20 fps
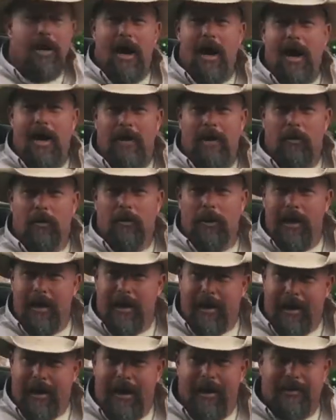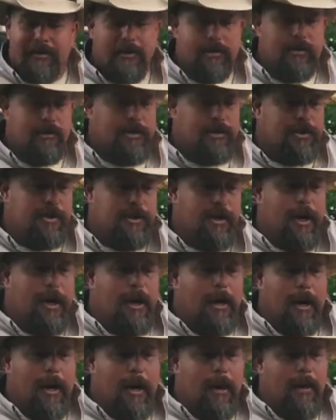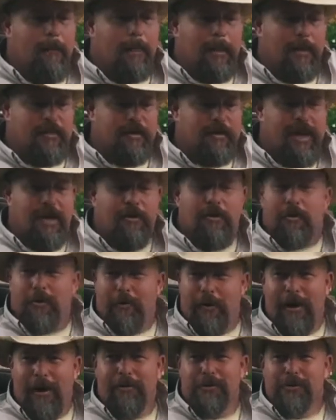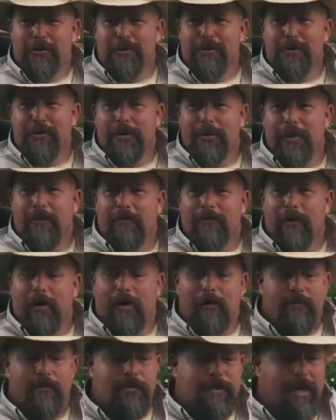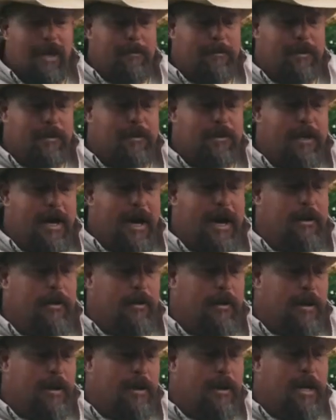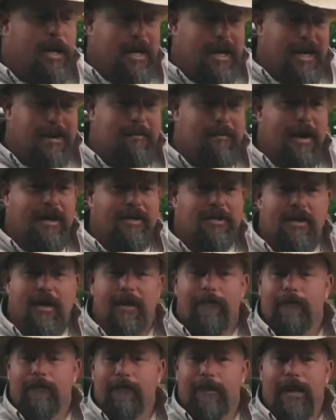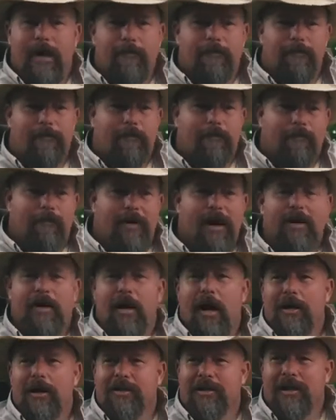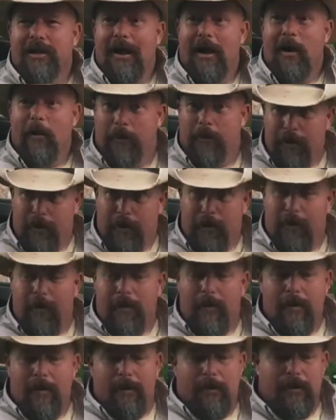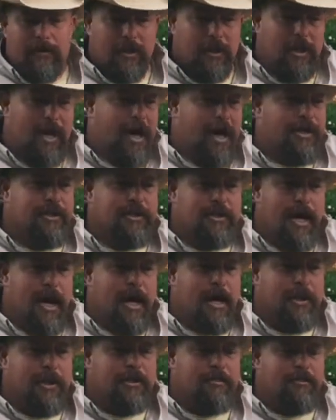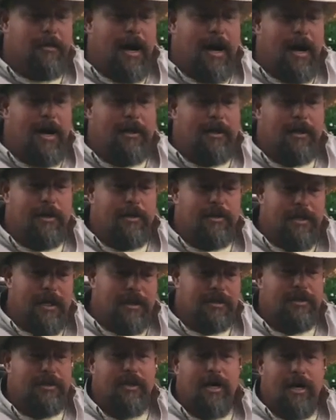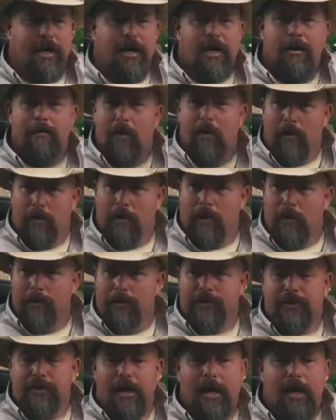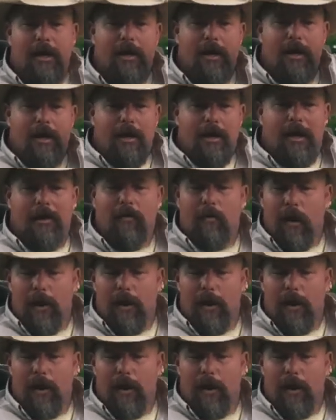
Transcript: high in oleic acids, which is kind of the crown jewel of Japanese cattle, and it makes that fat content healthier. There's a lot of science behind it, and Texas A&M, Oklahoma State, and